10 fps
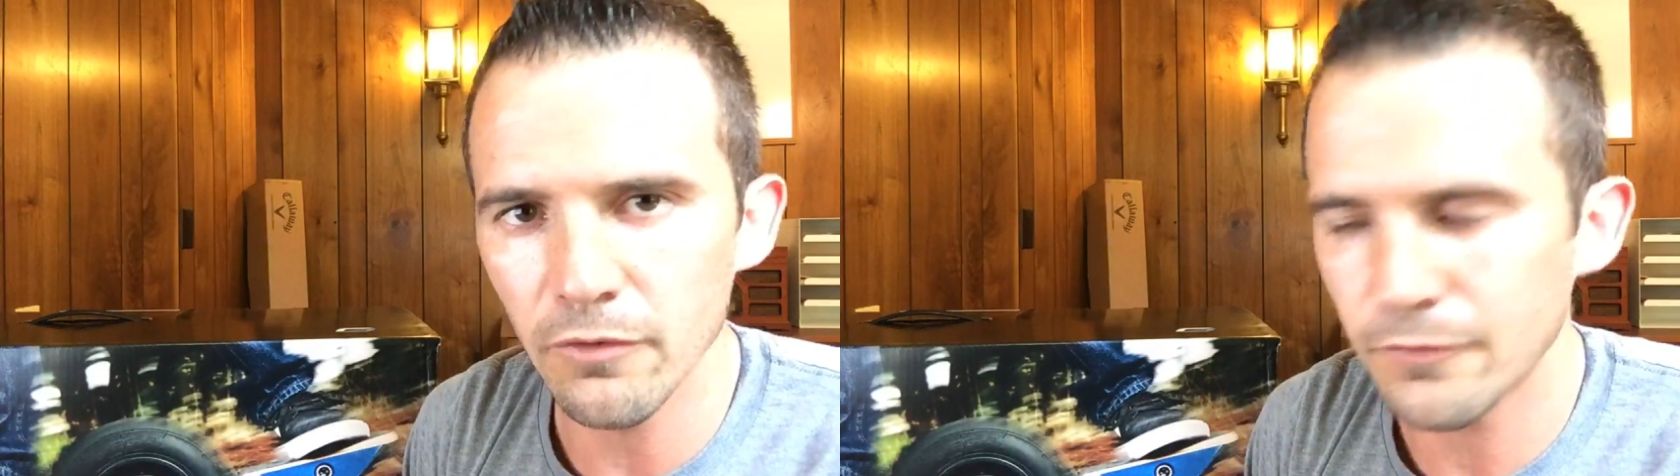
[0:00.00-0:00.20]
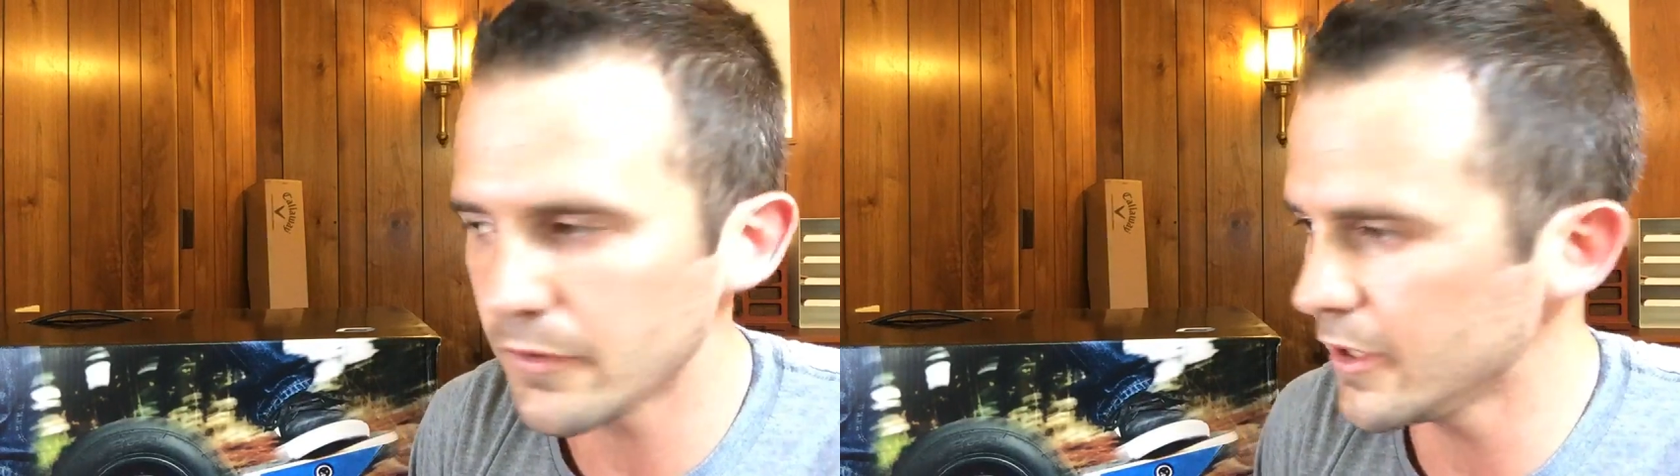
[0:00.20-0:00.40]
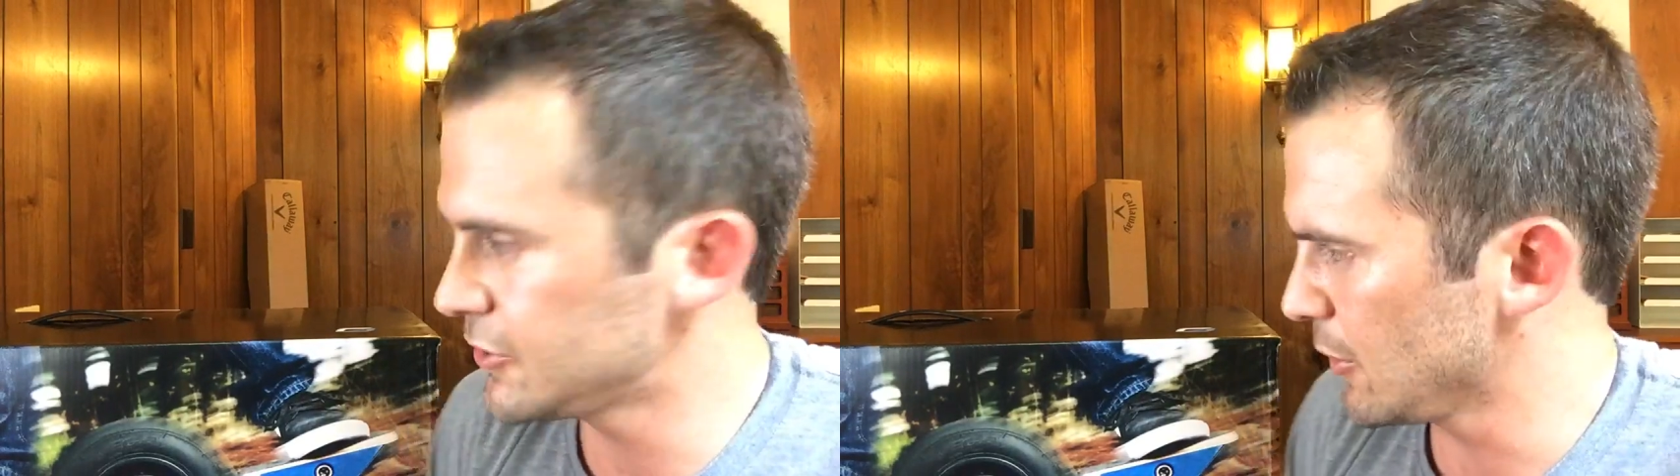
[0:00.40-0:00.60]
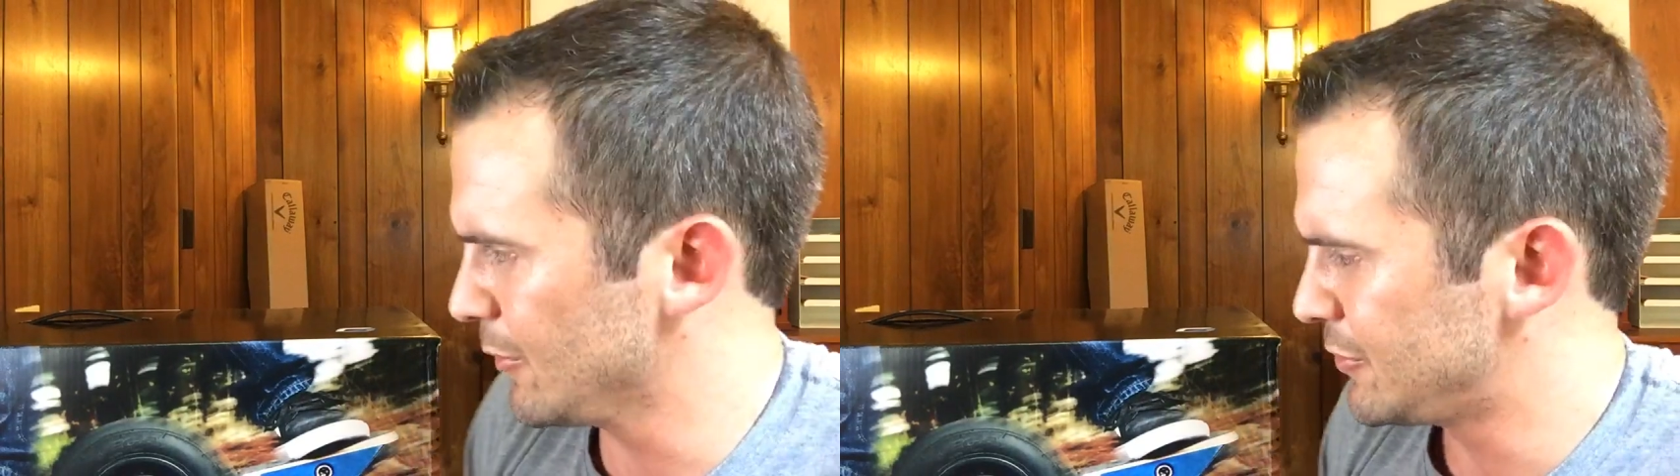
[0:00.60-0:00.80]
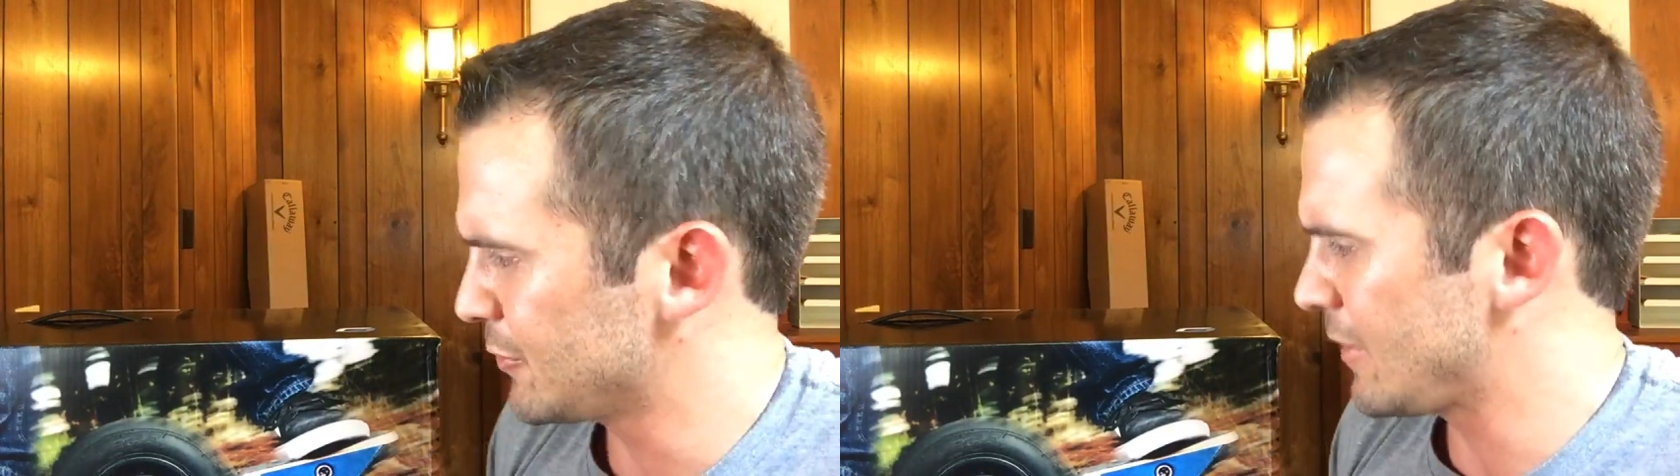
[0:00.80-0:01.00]
footage, or
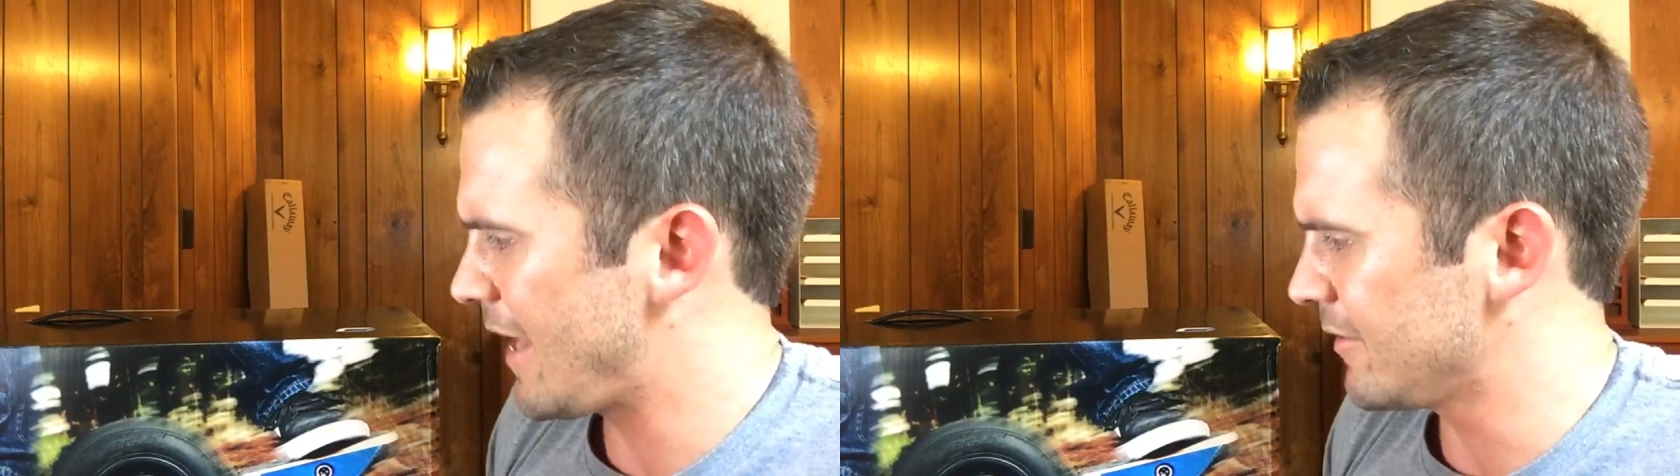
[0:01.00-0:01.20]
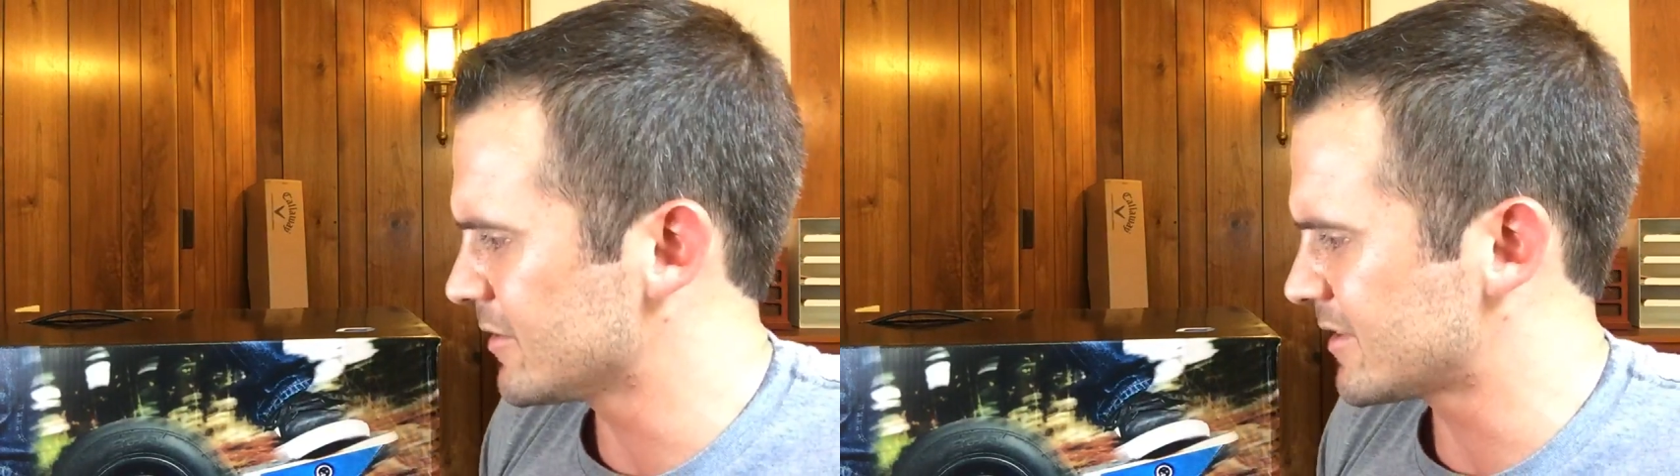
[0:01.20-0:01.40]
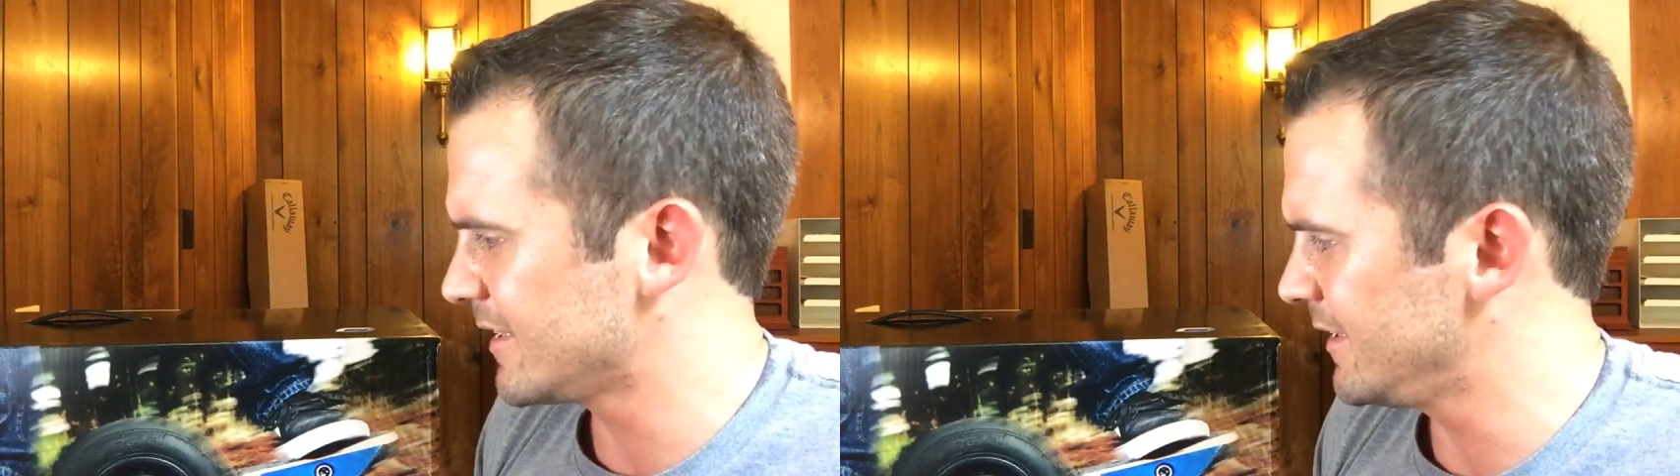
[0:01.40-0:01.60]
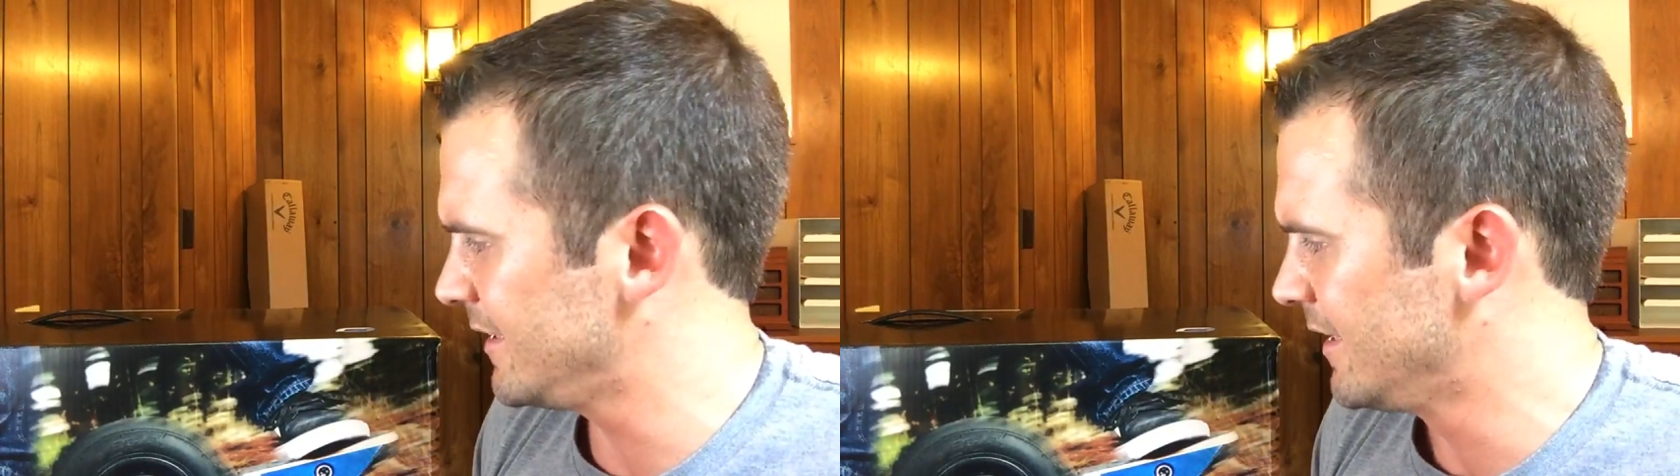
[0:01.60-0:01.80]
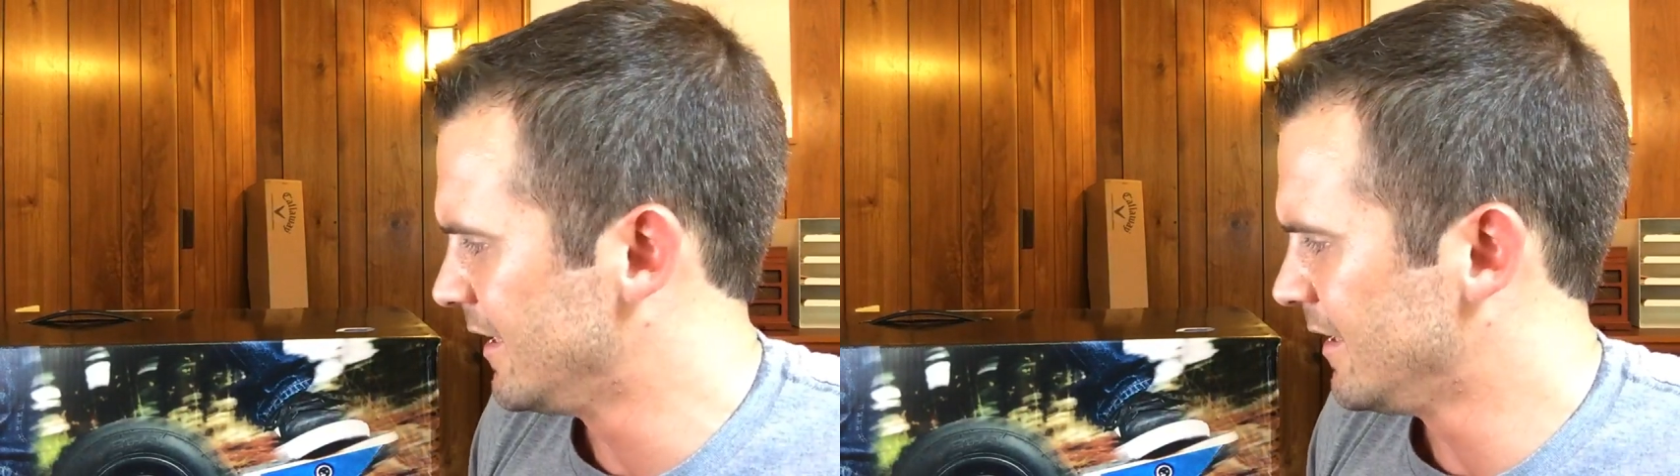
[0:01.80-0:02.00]
would you rather see